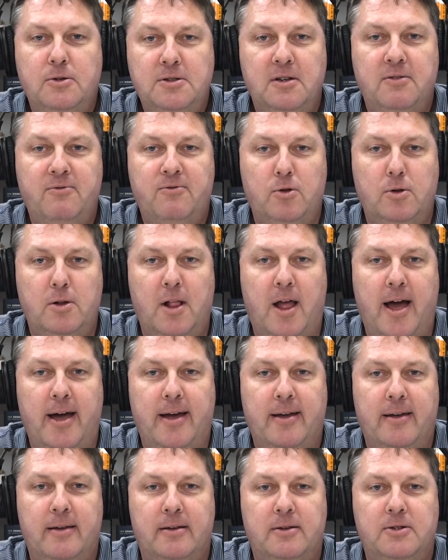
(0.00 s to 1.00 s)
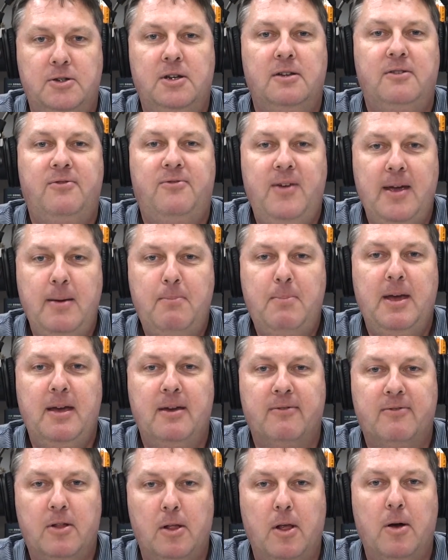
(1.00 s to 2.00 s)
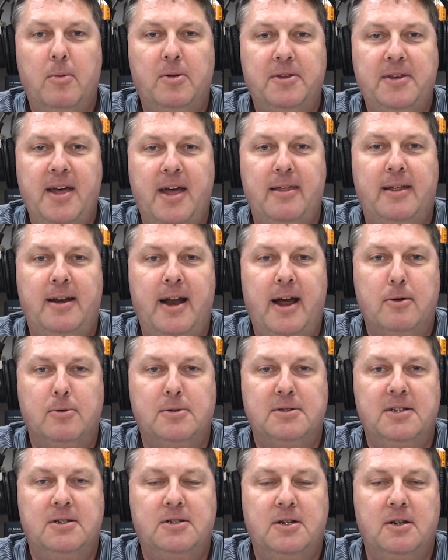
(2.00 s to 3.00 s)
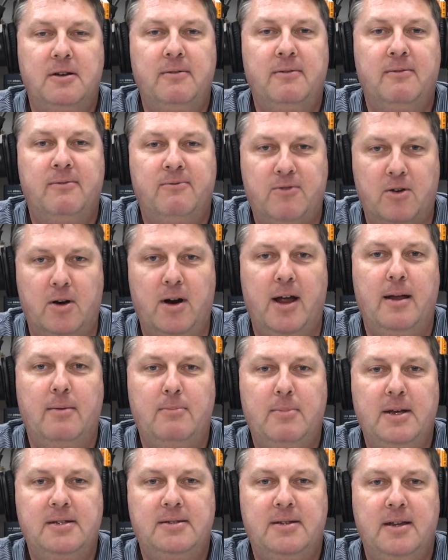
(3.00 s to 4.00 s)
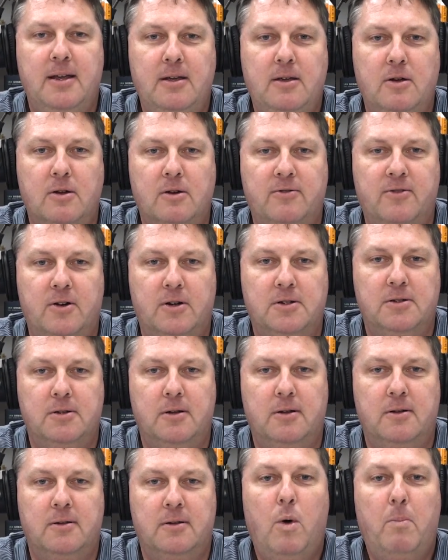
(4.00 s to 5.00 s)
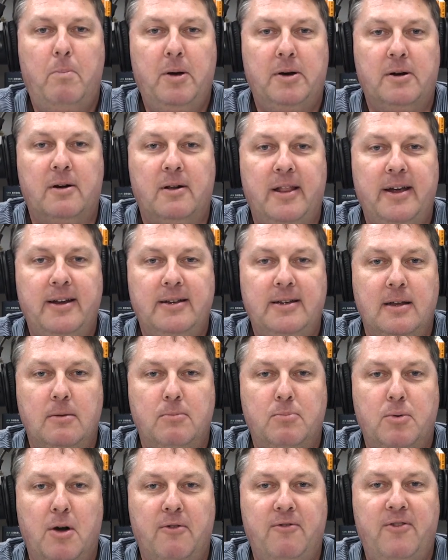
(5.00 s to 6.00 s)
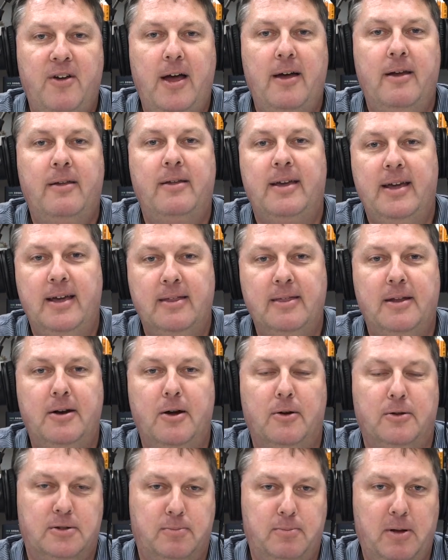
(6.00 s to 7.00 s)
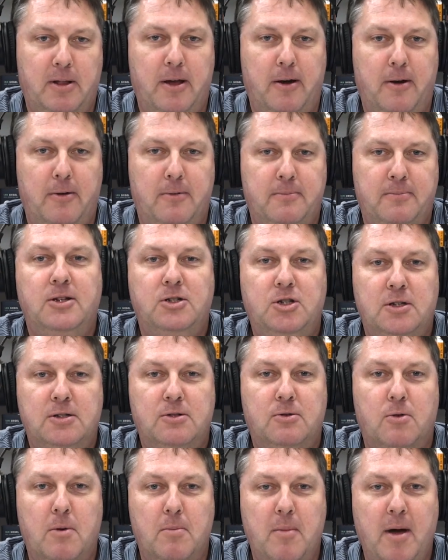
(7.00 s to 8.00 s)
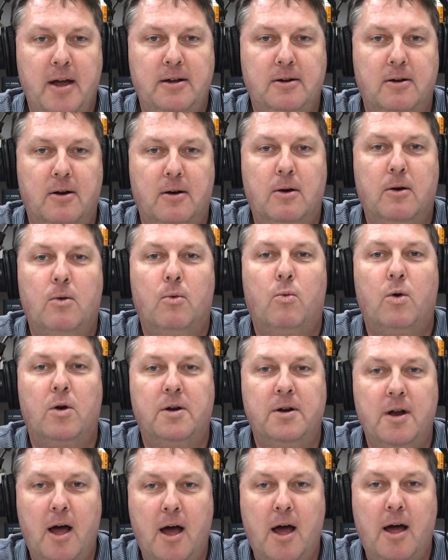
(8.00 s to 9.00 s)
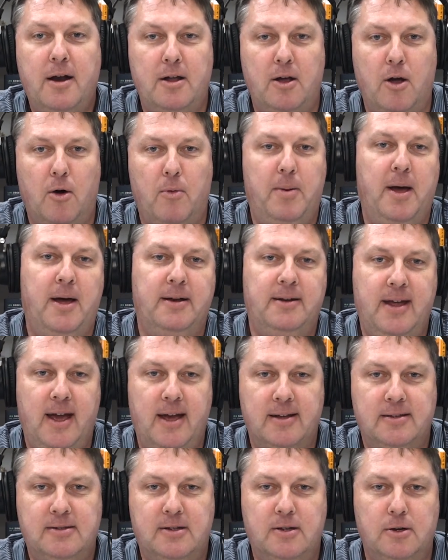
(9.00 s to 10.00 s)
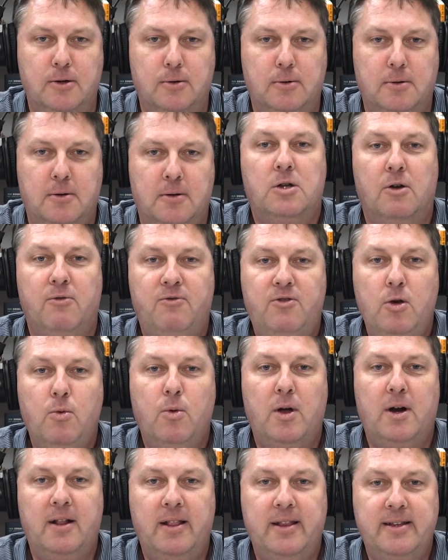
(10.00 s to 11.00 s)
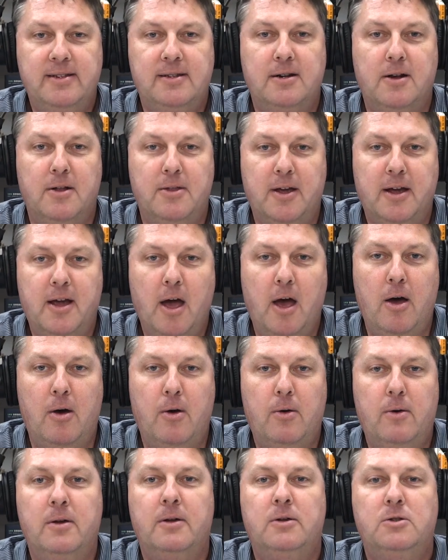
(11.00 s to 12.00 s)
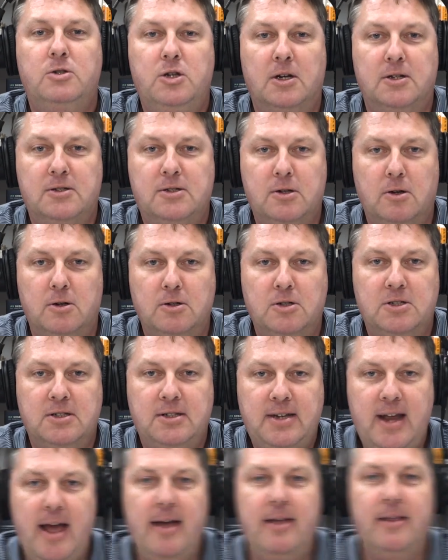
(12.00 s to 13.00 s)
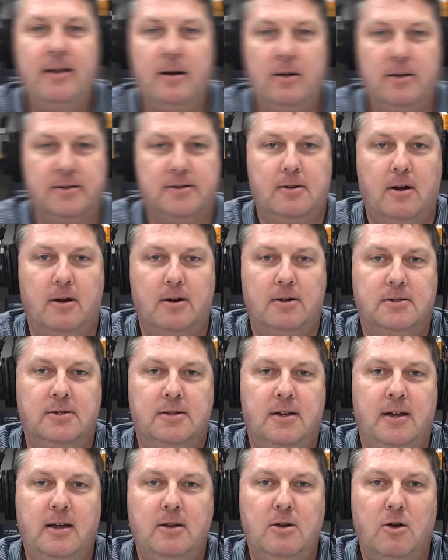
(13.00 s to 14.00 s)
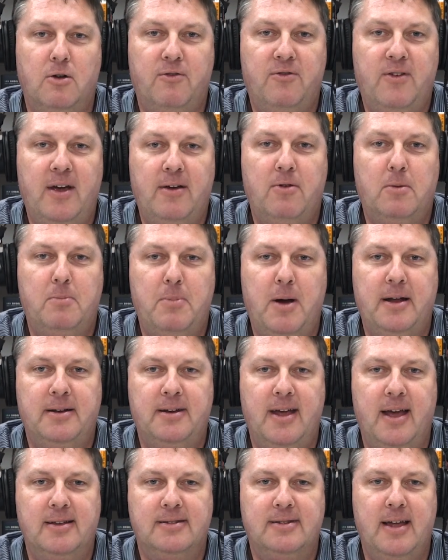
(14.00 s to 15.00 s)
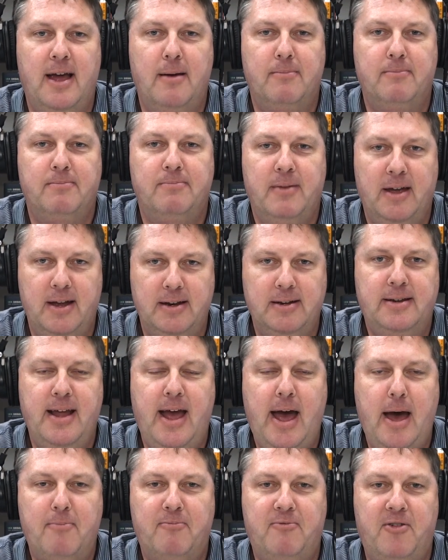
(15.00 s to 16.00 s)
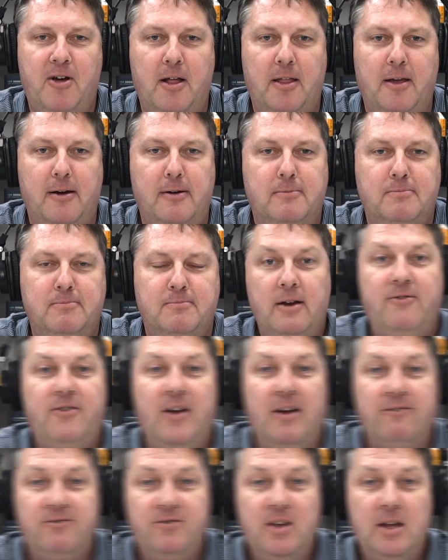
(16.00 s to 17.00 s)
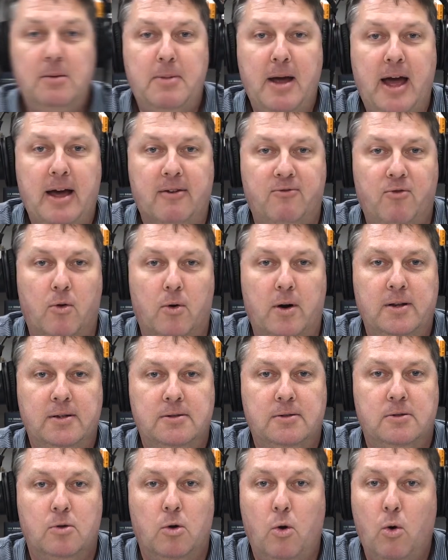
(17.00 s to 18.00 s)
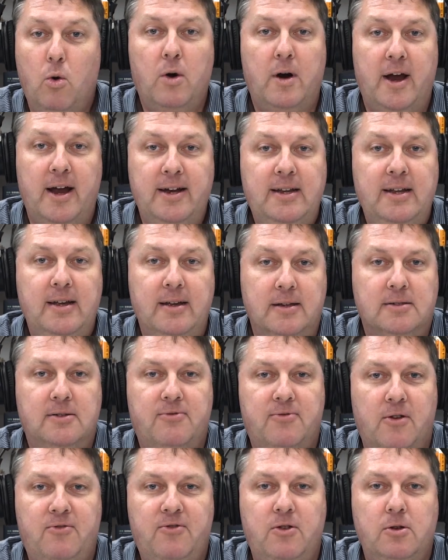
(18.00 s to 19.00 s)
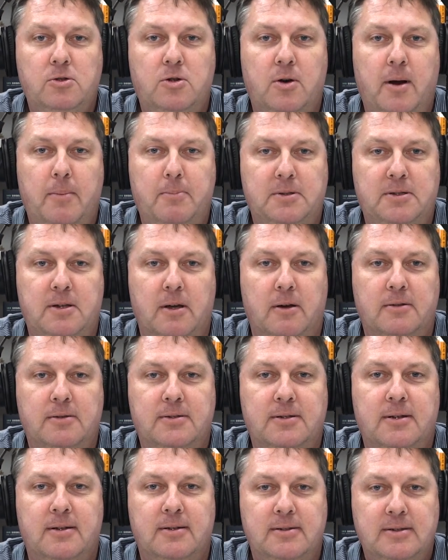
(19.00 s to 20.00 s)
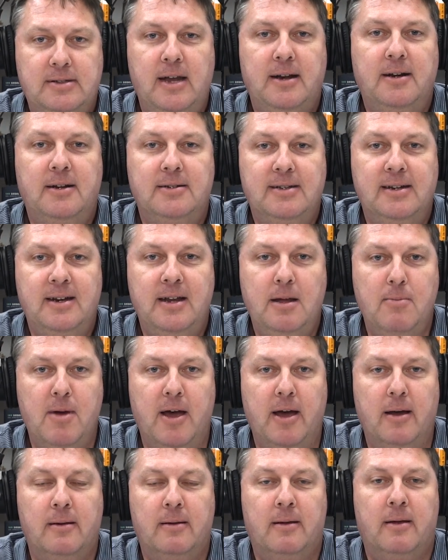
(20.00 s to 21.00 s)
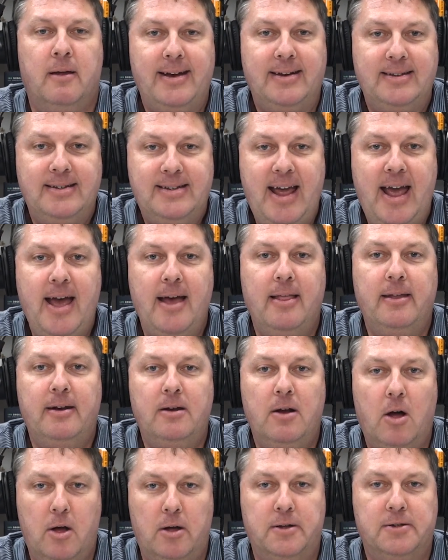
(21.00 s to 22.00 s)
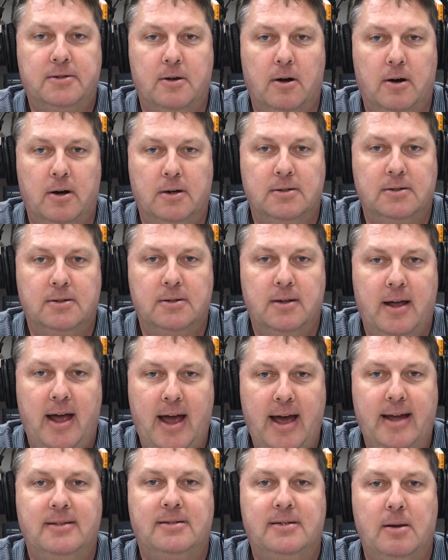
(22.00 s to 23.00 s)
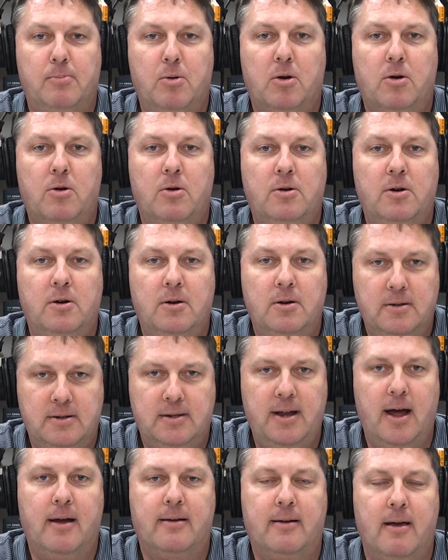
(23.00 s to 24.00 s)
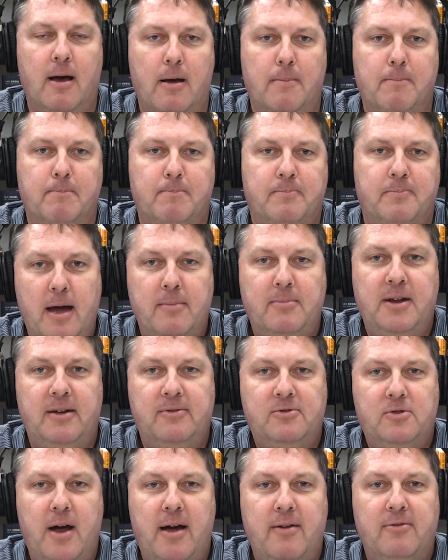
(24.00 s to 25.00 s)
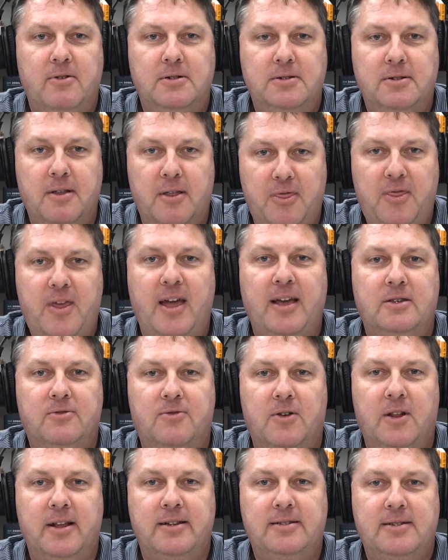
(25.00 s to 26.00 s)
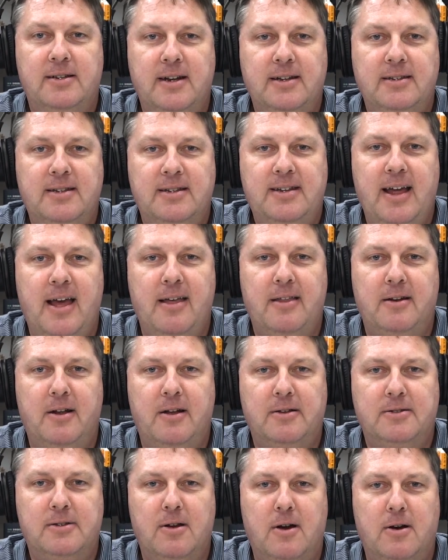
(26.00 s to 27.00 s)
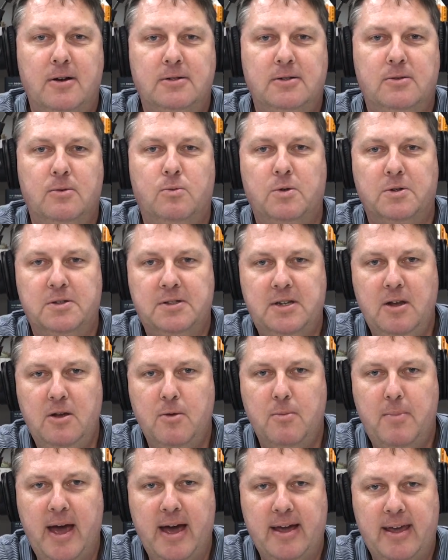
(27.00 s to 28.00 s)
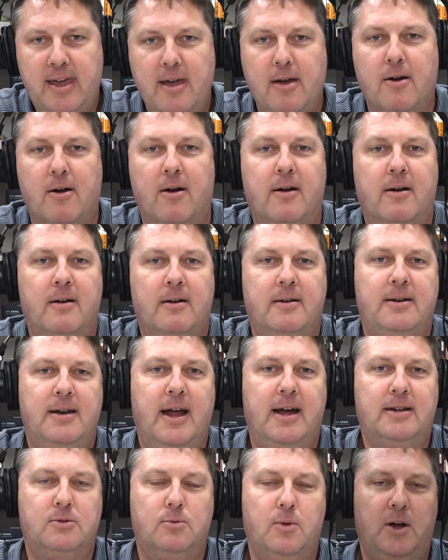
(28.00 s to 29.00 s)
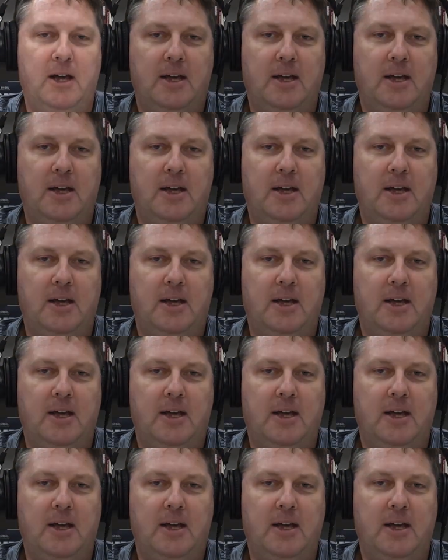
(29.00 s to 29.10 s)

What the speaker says: Suzan Vulaj. She's VP of Global Talent Acquisition for NBCUniversal. We'll put her LinkedIn profile in the notes below. And just a reminder, we're an audio podcast too. So if you want to listen on the go, just search Talent All-Stars in your favorite podcast app and tap follow. And if you have feedback for us or ideas for future episodes, send us an email at talentallstars@ziprecruiter.com. I'm Dave Travers. Thanks for listening to Talent All-Stars. We'll see you back here next